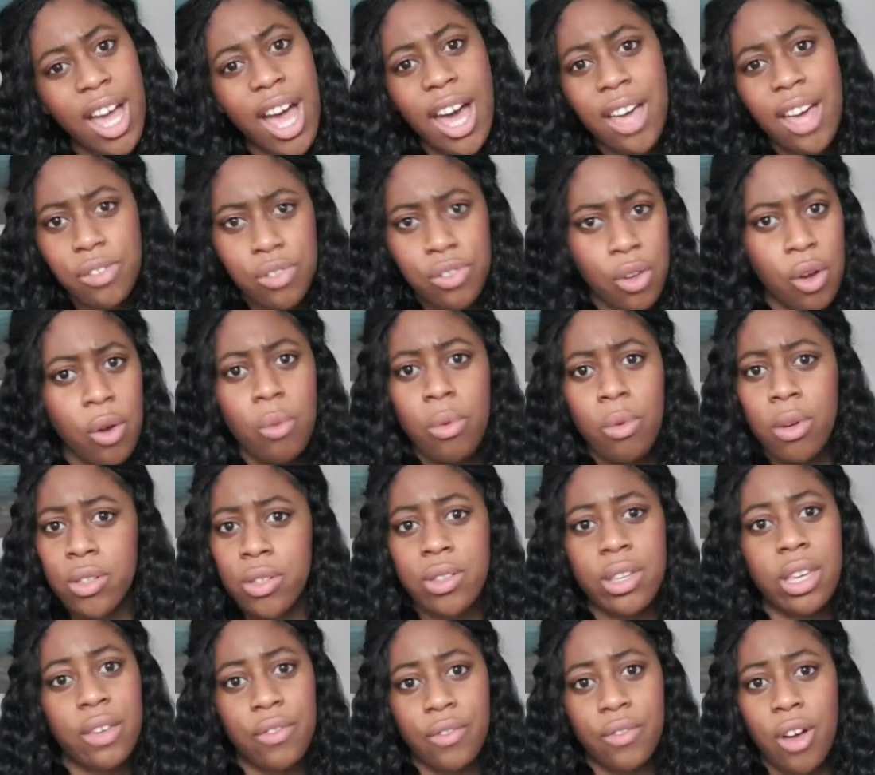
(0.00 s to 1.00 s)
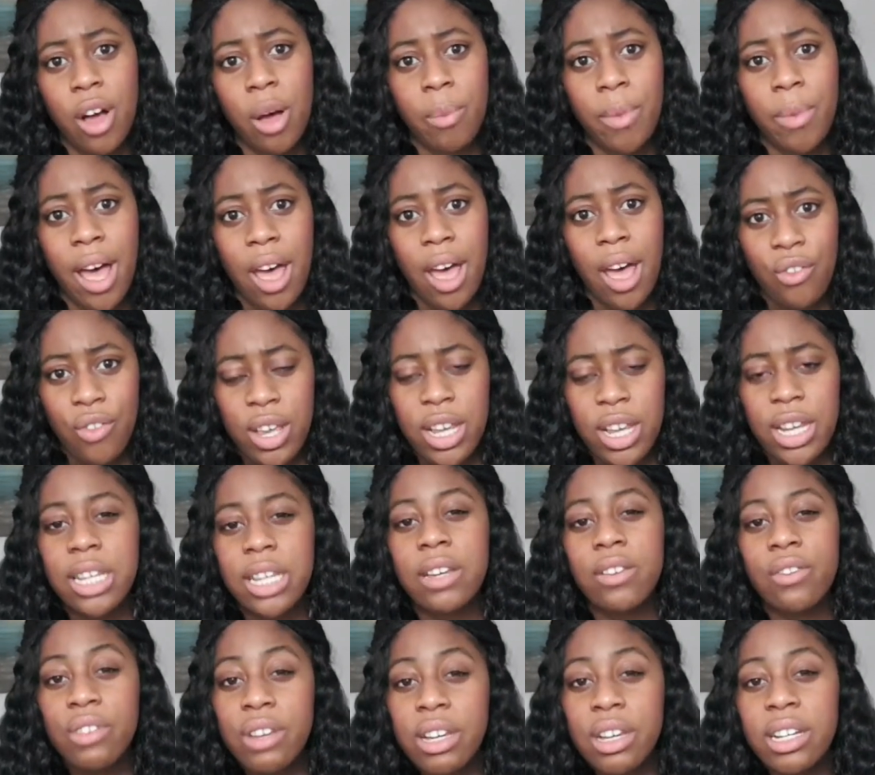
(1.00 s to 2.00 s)
I don't want to give up. I
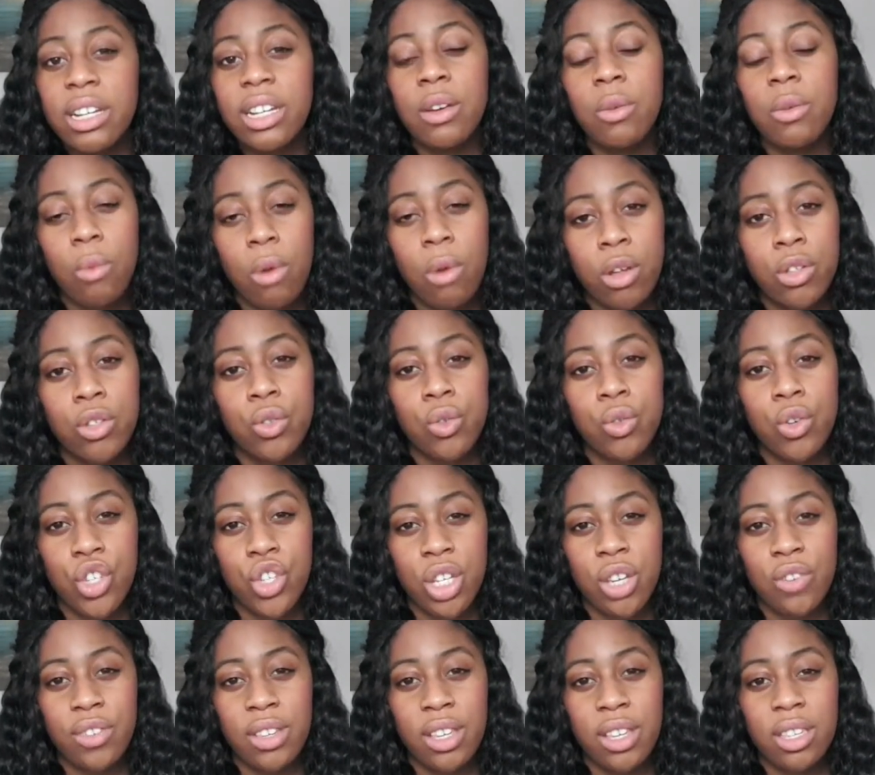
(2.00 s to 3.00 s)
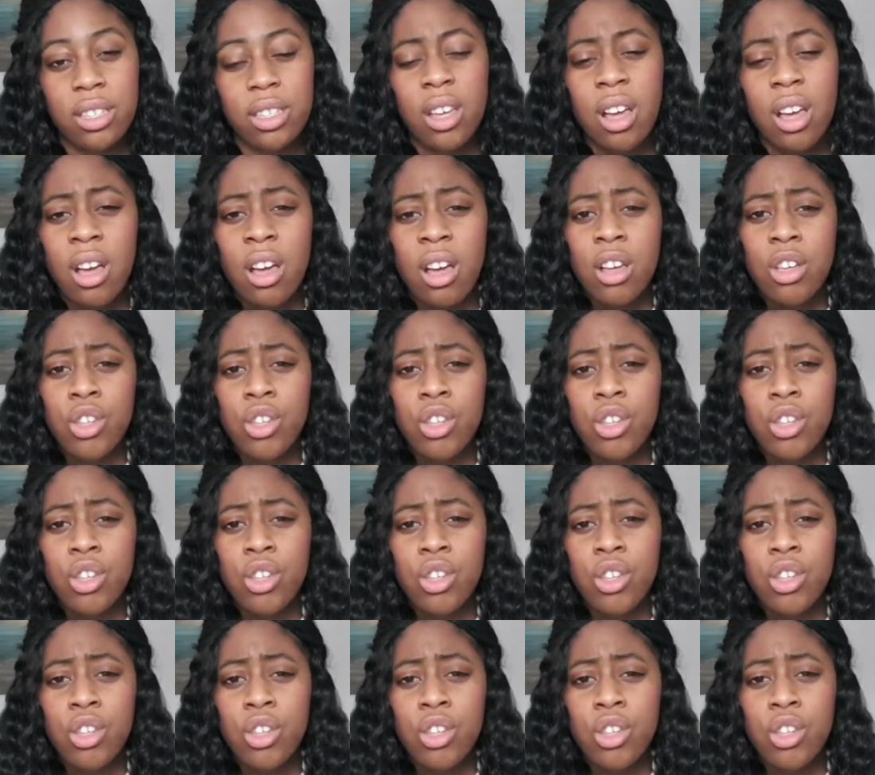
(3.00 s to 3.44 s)
really want to achieve this.